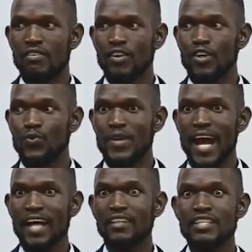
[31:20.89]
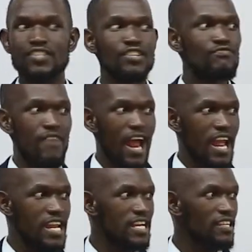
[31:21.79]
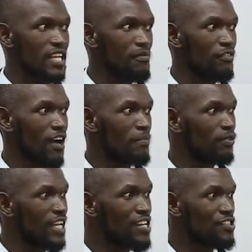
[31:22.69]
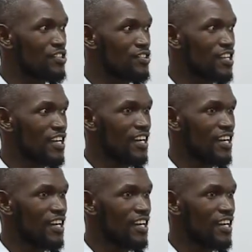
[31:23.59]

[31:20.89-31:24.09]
Because we hardly see rain in some of our places.